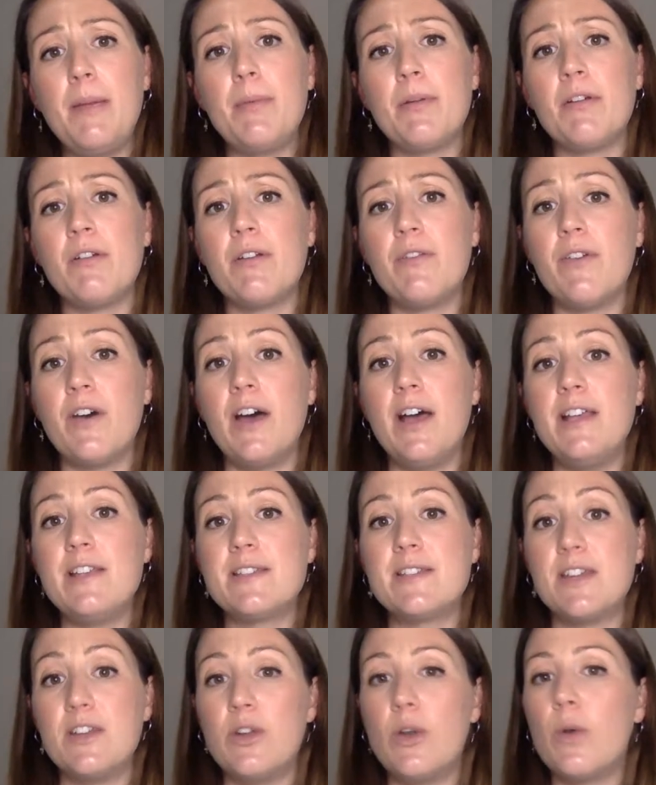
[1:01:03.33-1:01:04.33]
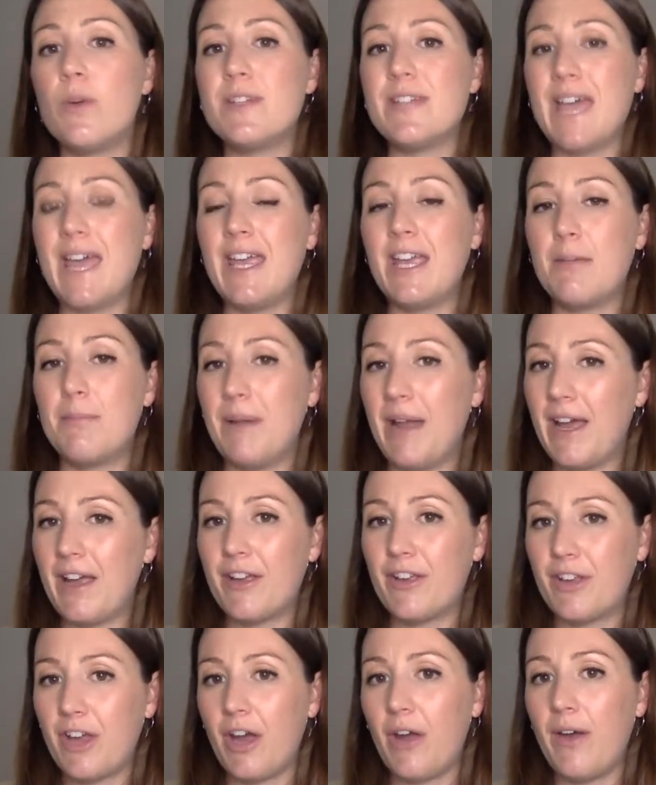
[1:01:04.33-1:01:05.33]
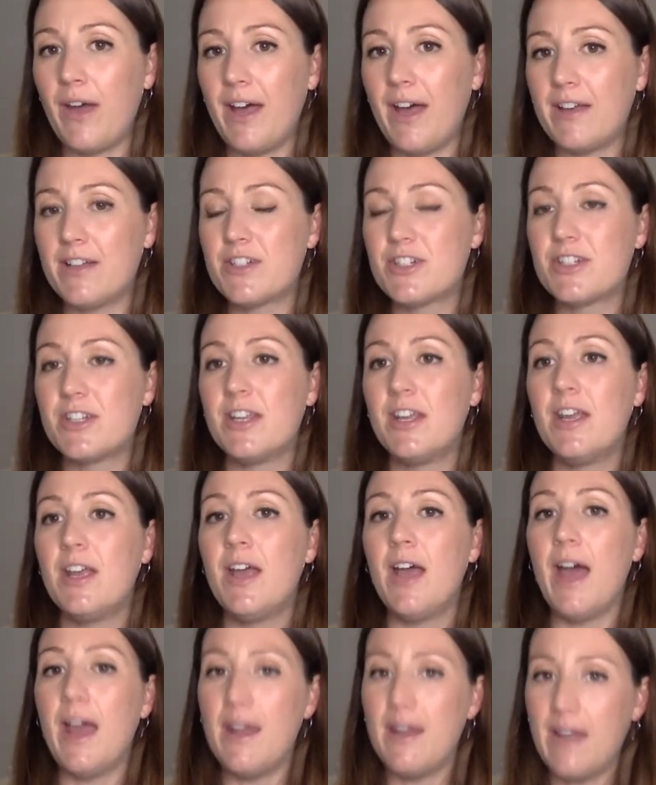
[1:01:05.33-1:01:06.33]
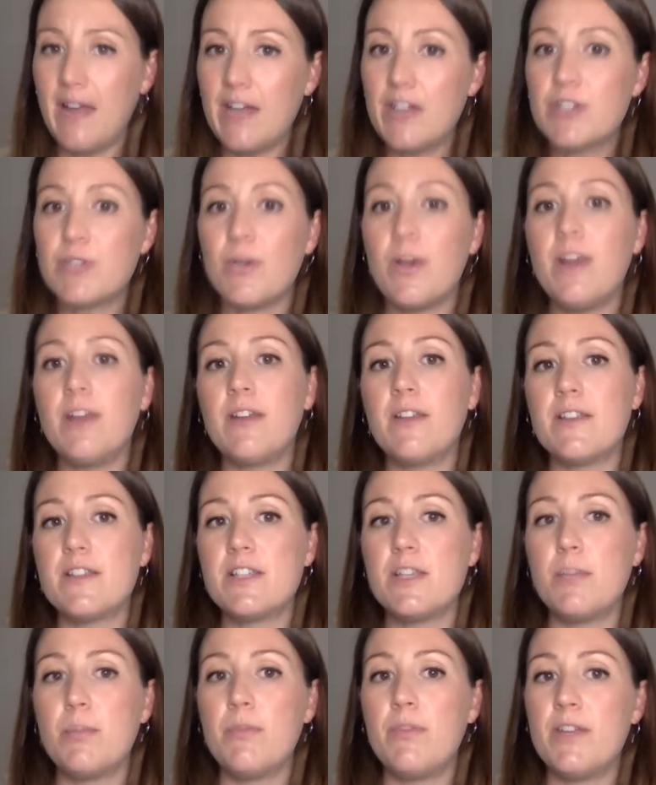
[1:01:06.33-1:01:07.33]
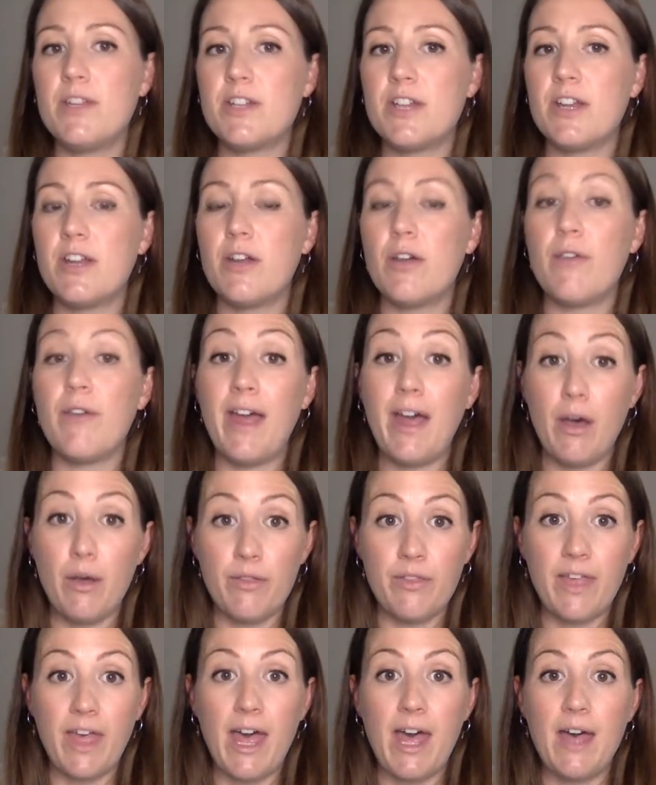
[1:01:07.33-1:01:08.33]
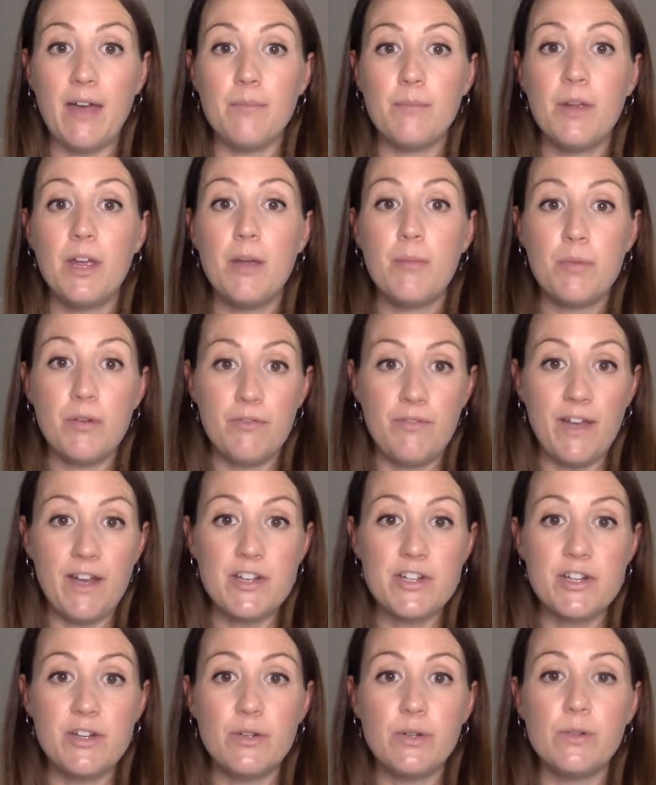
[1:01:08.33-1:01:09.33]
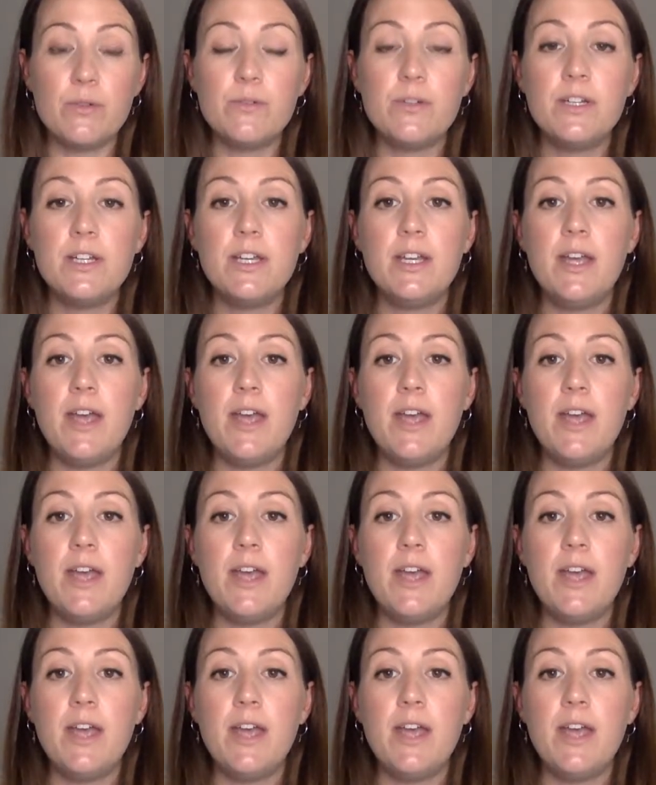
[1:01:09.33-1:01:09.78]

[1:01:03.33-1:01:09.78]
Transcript: people are advised to not take black cohosh unless you're under the supervision of a healthcare professional